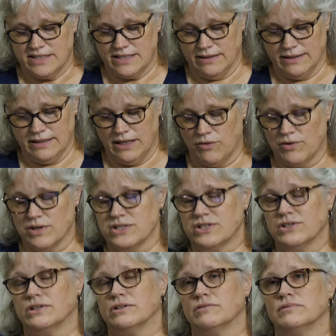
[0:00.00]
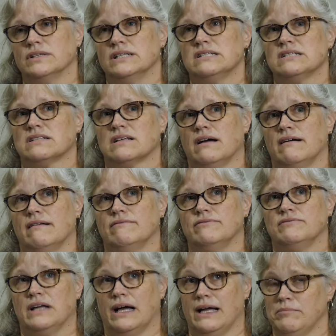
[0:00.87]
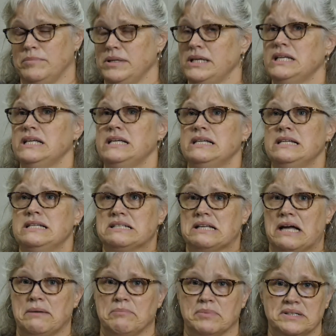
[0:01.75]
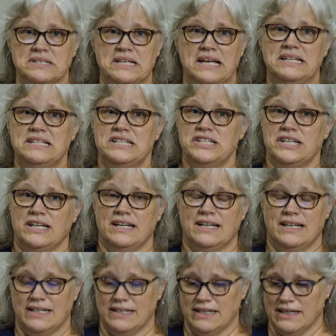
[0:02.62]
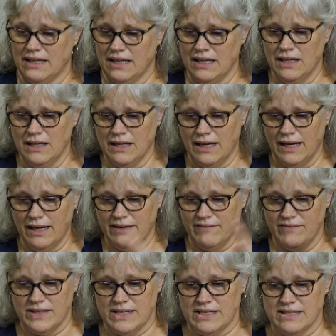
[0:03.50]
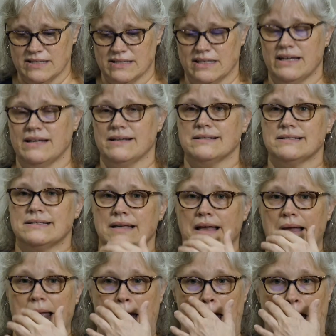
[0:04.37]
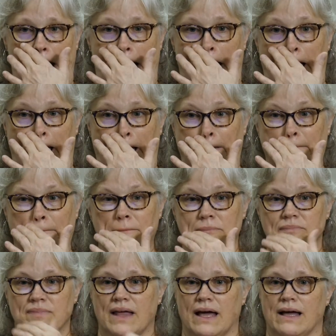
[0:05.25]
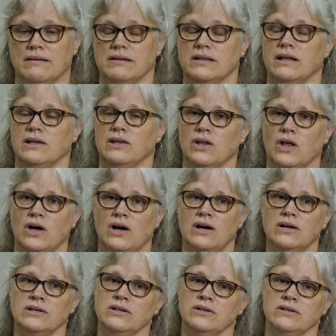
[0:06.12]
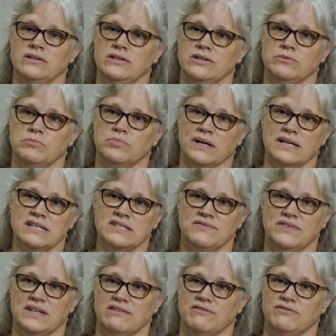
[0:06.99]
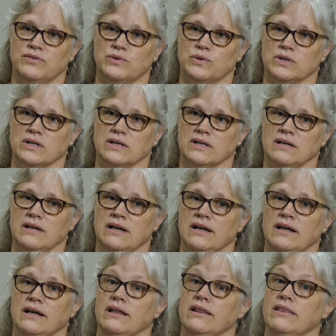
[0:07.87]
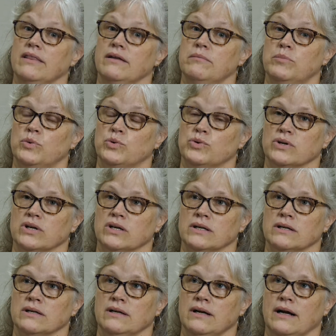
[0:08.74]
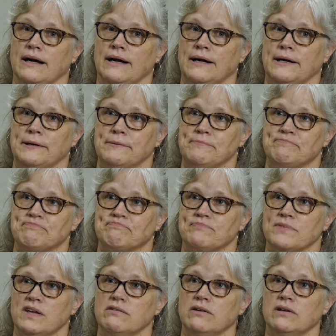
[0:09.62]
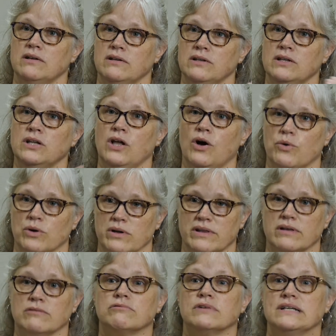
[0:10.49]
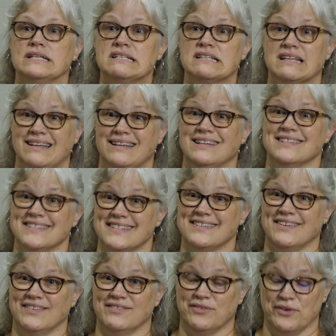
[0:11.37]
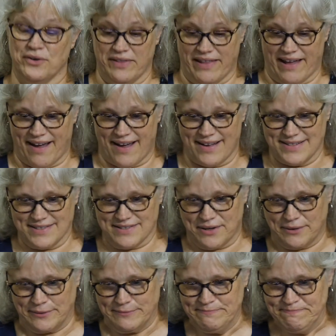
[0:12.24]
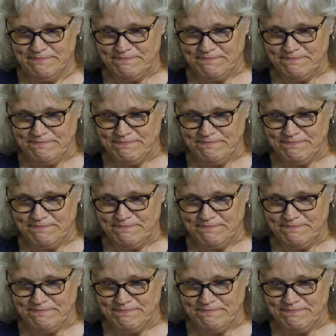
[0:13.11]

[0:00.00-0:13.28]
lowers her risk of diabetes, hypertension, a lot of these things that the longer you breastfeed for, the more lower the risk is for that. So,